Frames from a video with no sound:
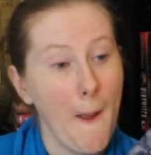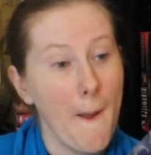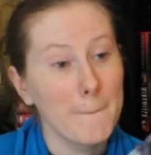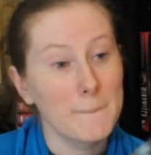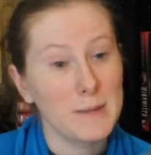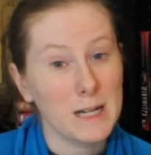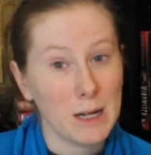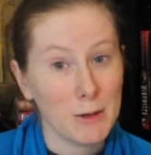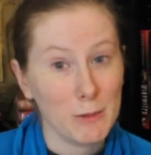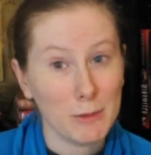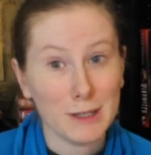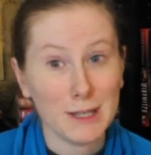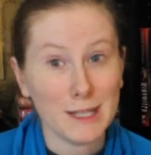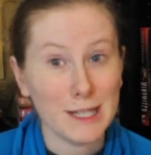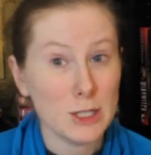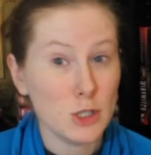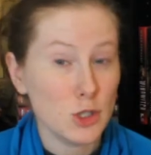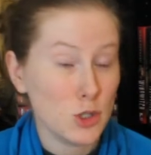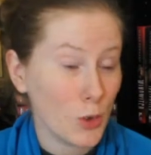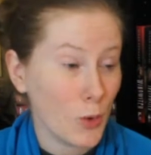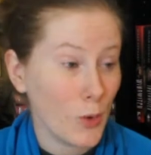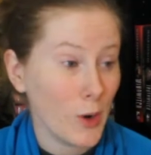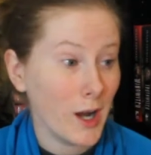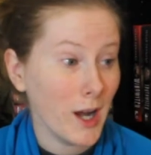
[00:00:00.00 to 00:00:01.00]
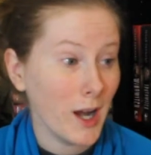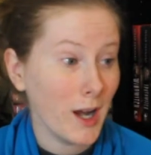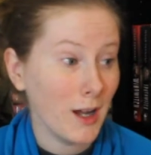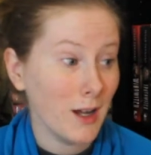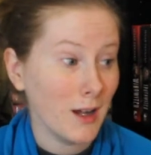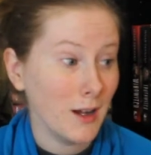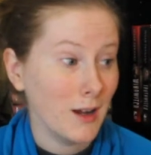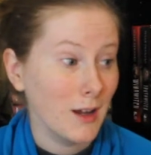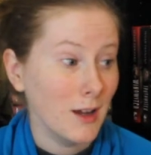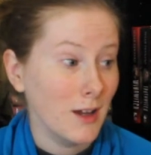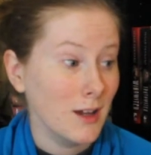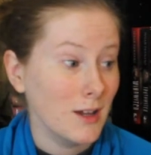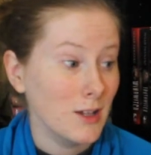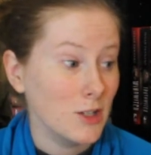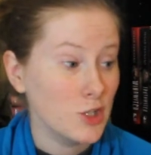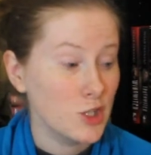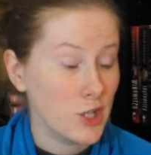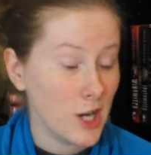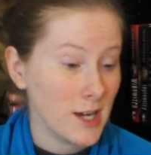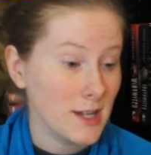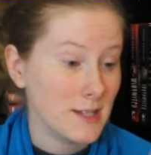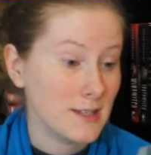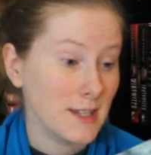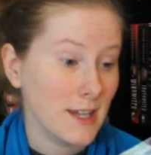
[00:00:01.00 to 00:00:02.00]
but I really enjoy
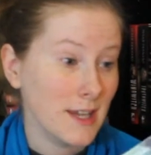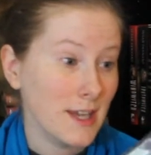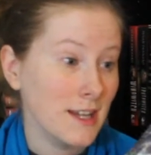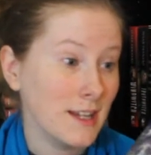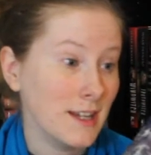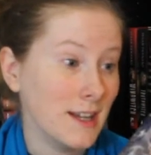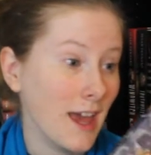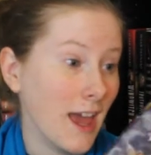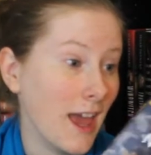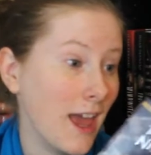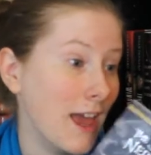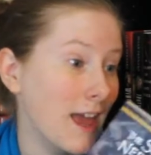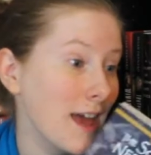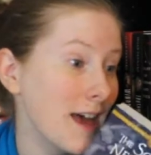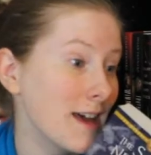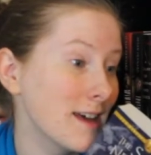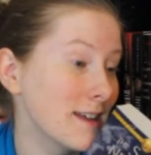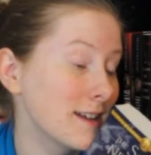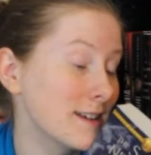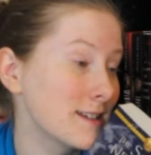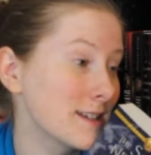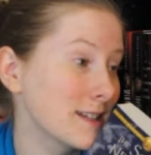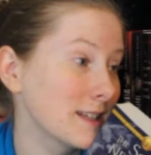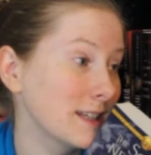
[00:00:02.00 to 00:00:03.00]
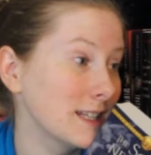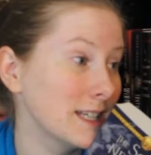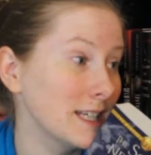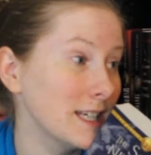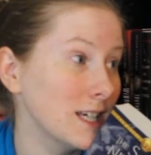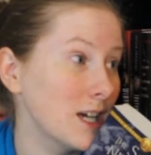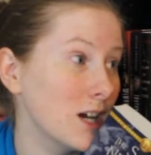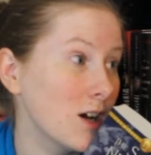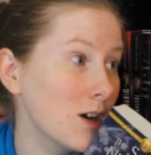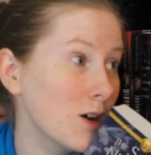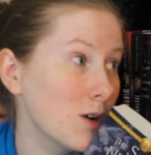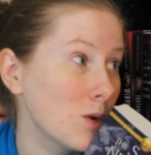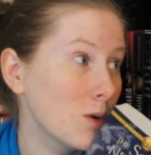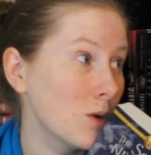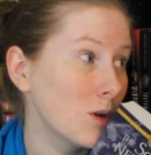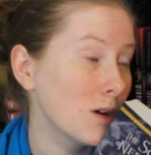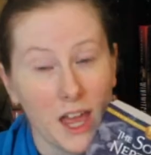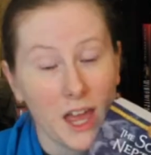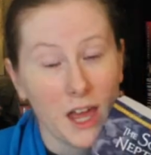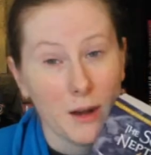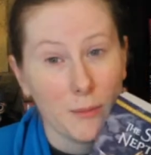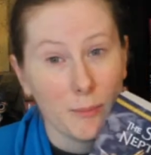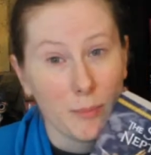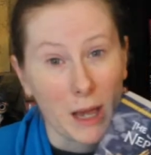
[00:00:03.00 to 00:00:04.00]
Jason and Leo
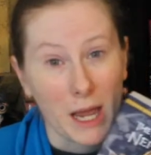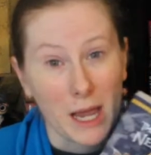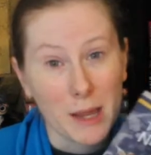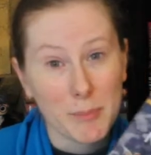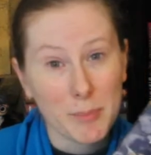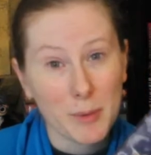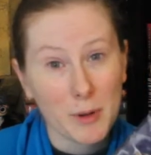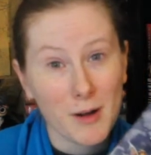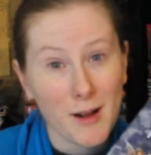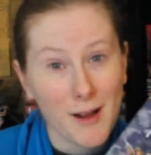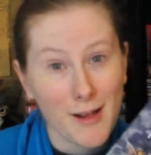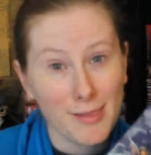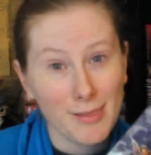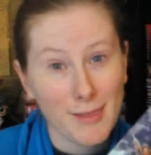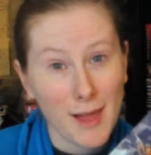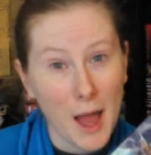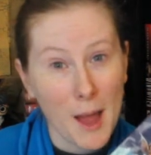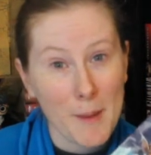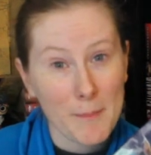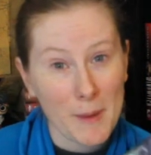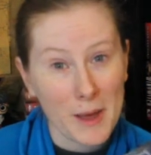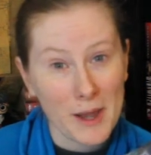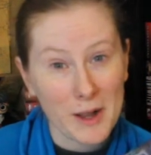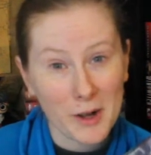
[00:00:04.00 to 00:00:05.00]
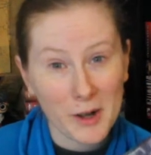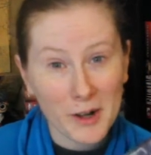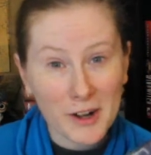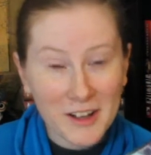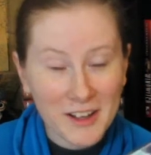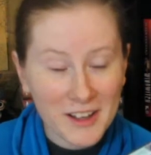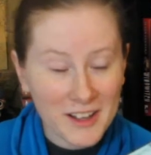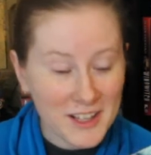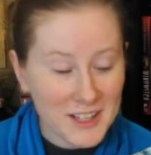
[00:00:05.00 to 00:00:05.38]
and Piper a lot better.